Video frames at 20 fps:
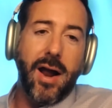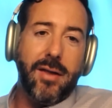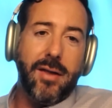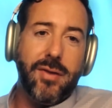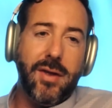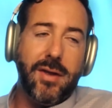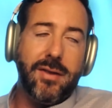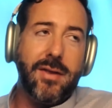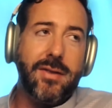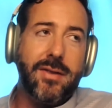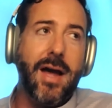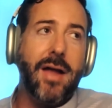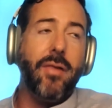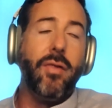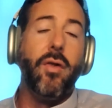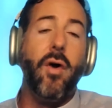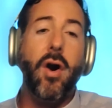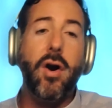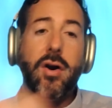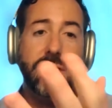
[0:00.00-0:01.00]
And I
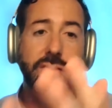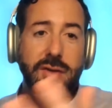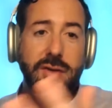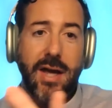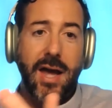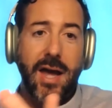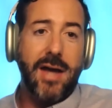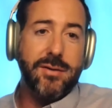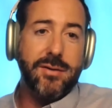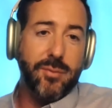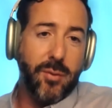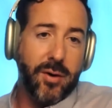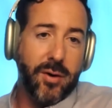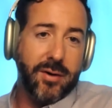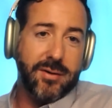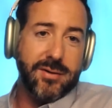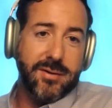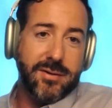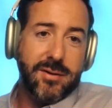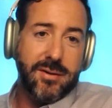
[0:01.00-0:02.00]
think that largely
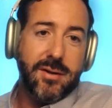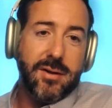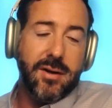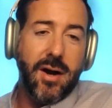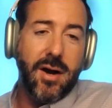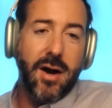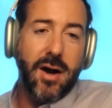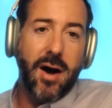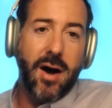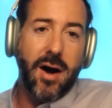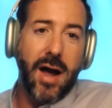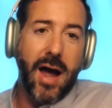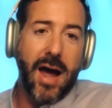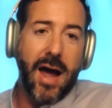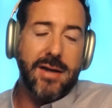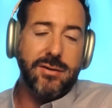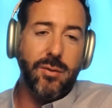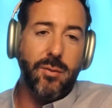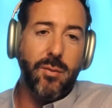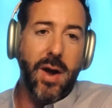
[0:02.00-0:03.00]
has worked
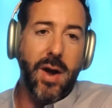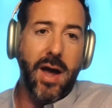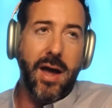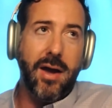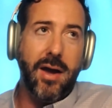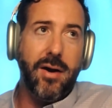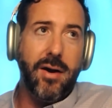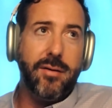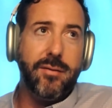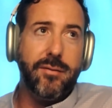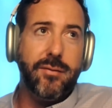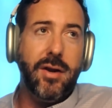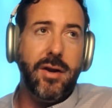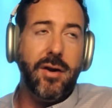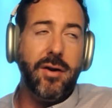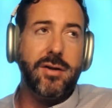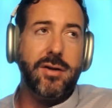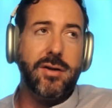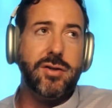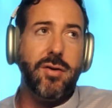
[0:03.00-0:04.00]
as a way
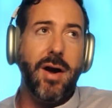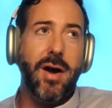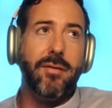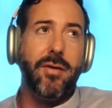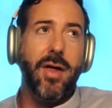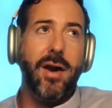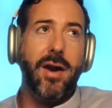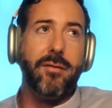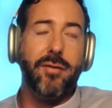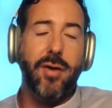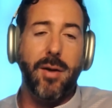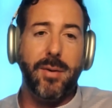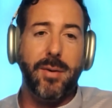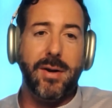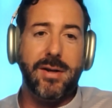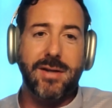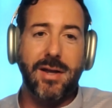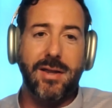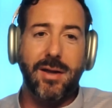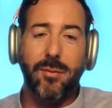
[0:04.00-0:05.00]
of, because you have a
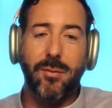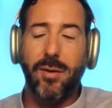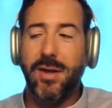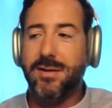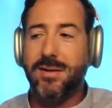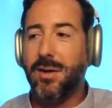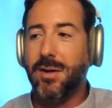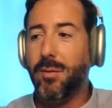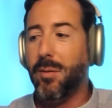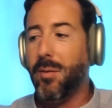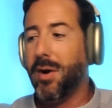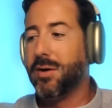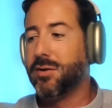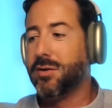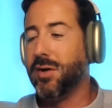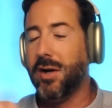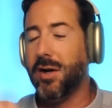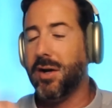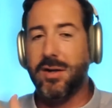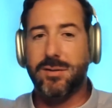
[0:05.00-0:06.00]
lot of companies, I think, where they
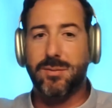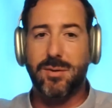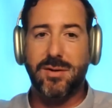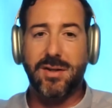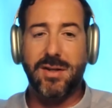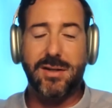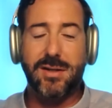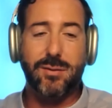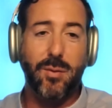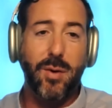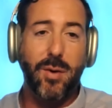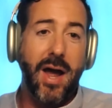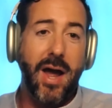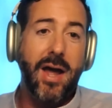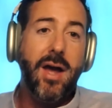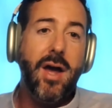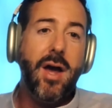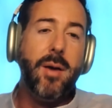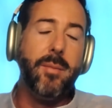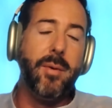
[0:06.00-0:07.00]
say we want to treat customers in
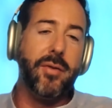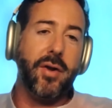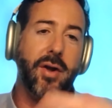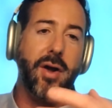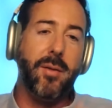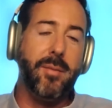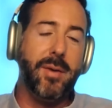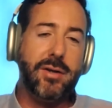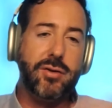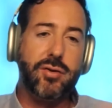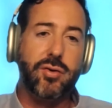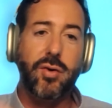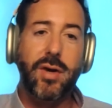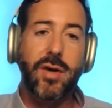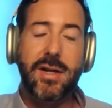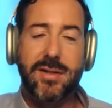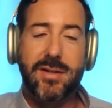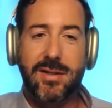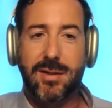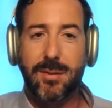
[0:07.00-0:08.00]
this way, but the company